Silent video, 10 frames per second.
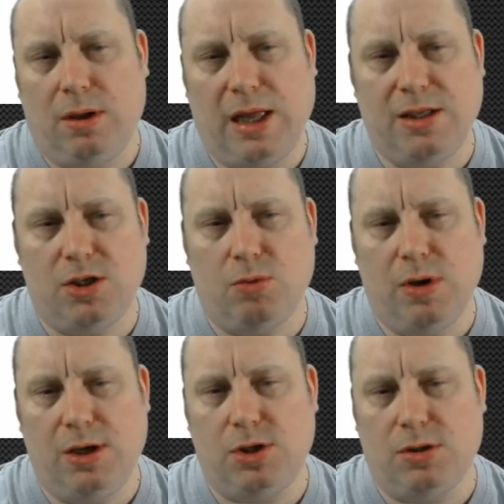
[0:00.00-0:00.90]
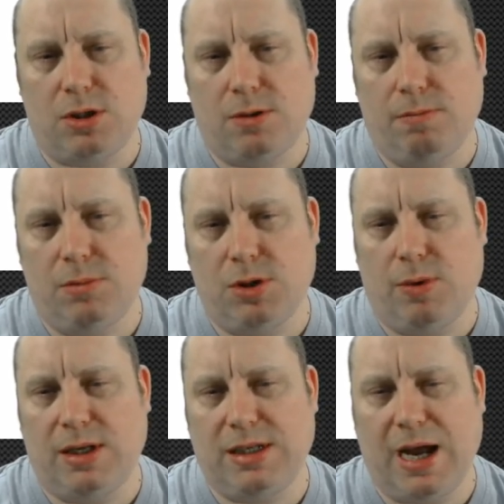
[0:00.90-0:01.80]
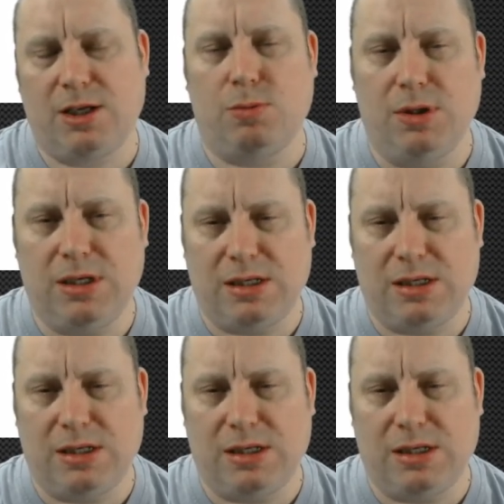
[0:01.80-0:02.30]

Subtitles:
into regions. So an attachment